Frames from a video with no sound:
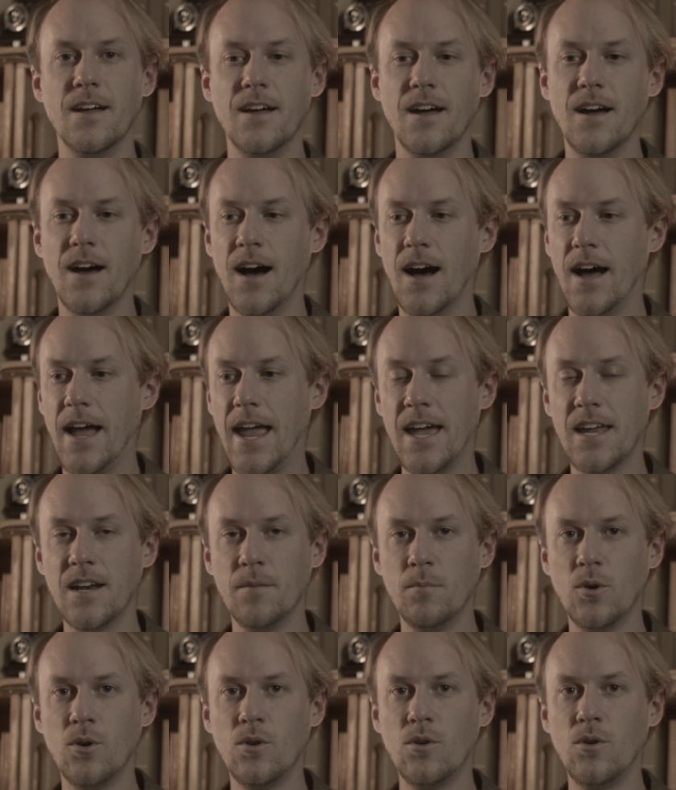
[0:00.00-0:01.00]

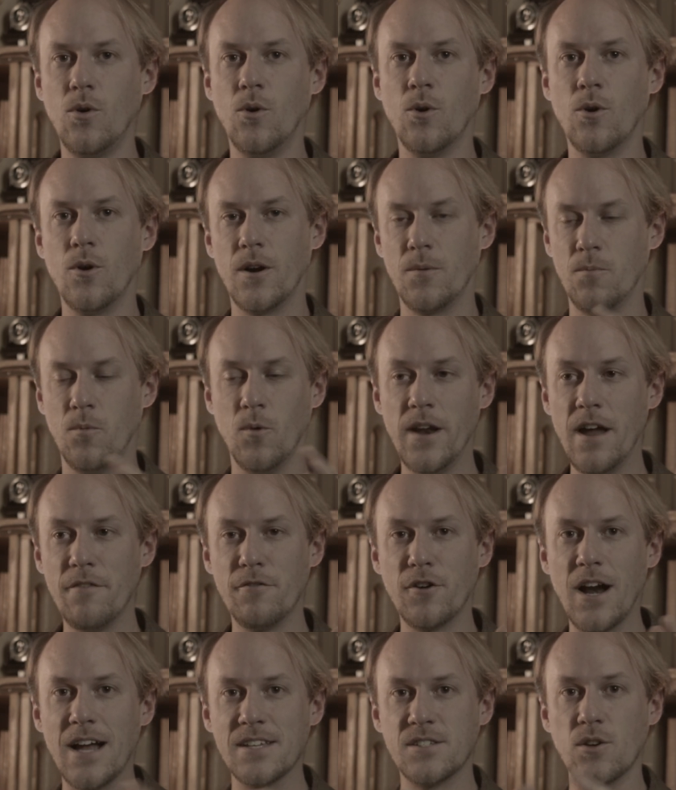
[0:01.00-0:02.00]
animal or
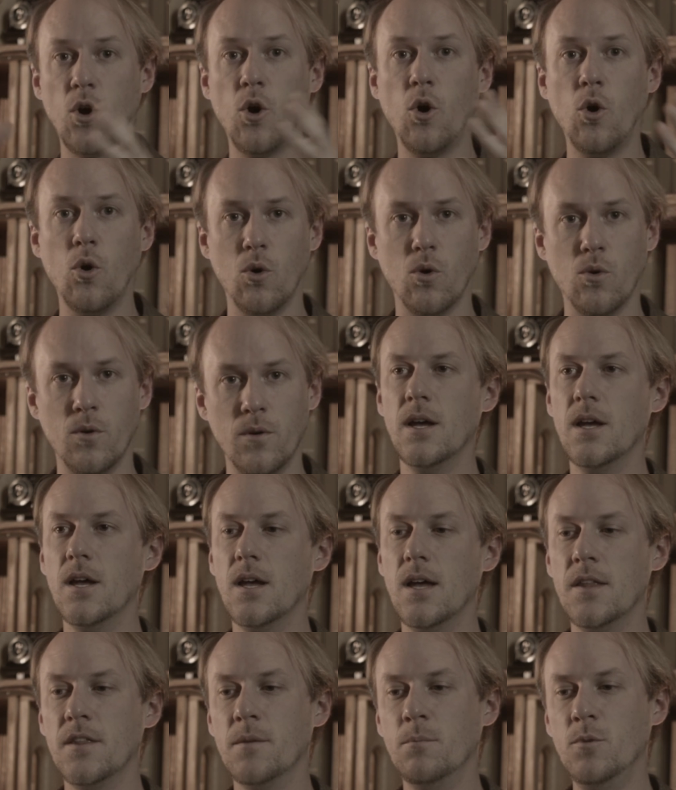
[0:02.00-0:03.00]
whatever as a whole.
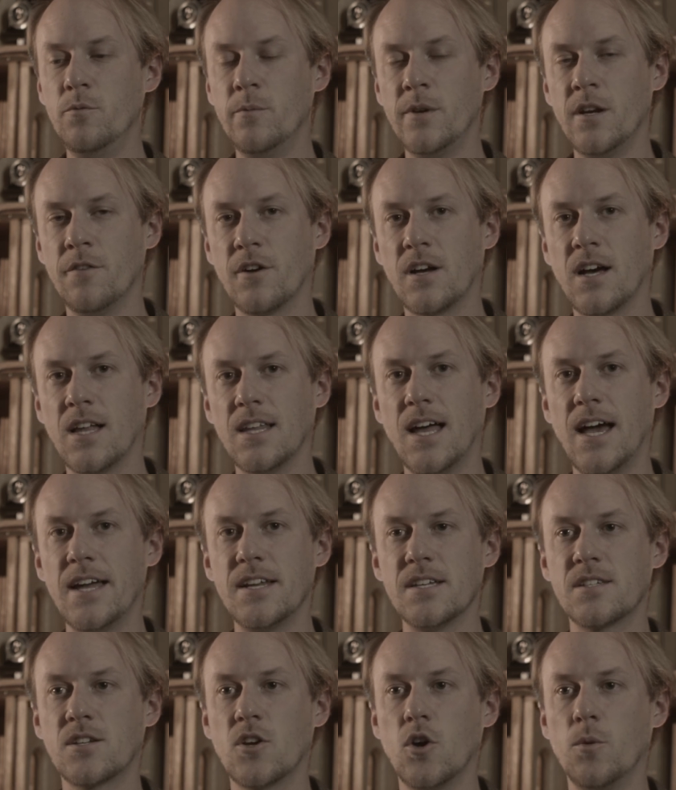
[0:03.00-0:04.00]
The movement of a
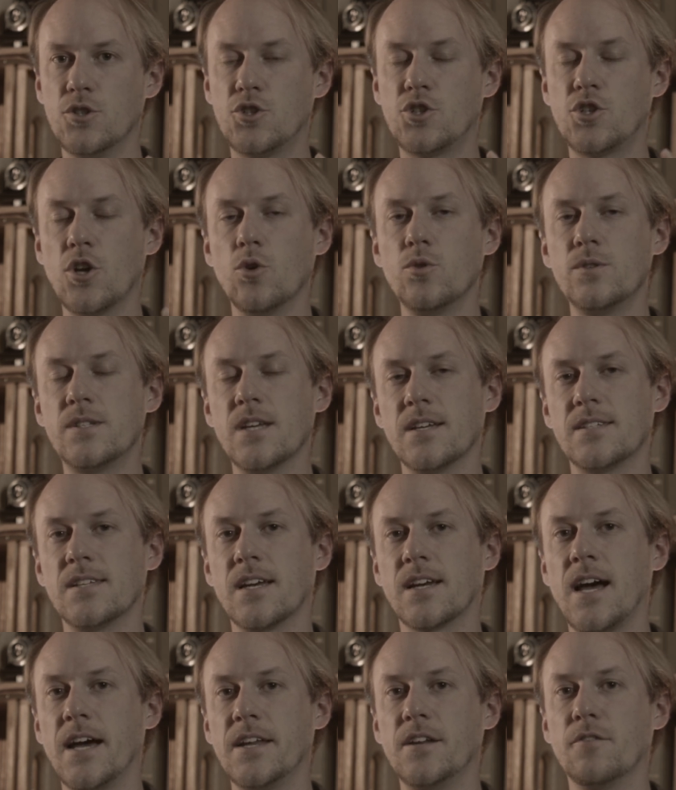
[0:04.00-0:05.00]
kaleidoscope shows us a
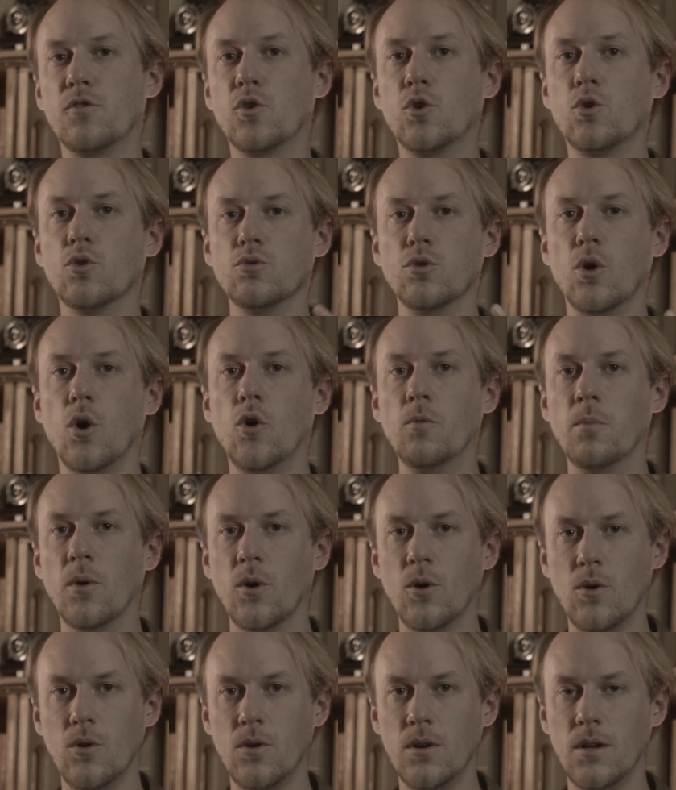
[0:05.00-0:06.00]
kind of
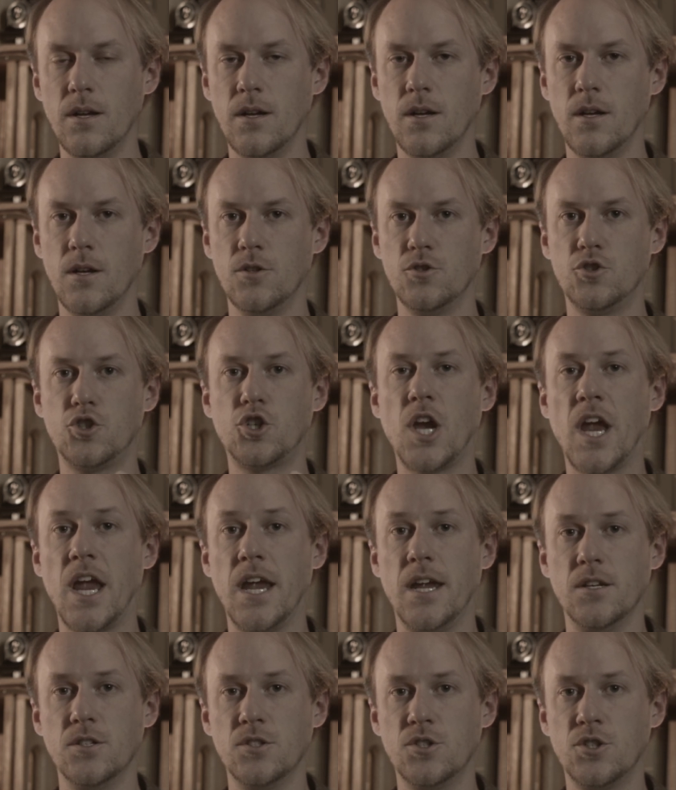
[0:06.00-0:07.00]
global
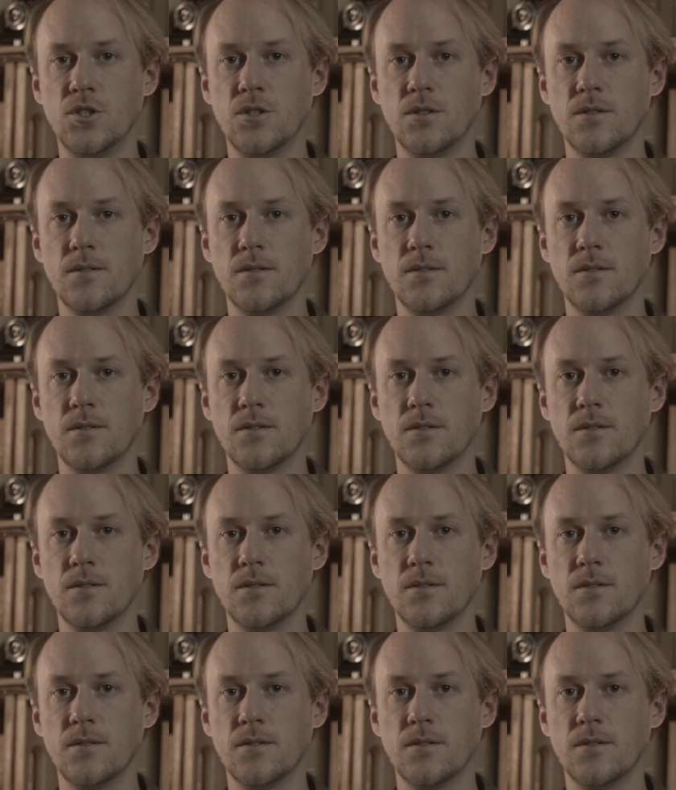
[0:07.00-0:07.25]
change.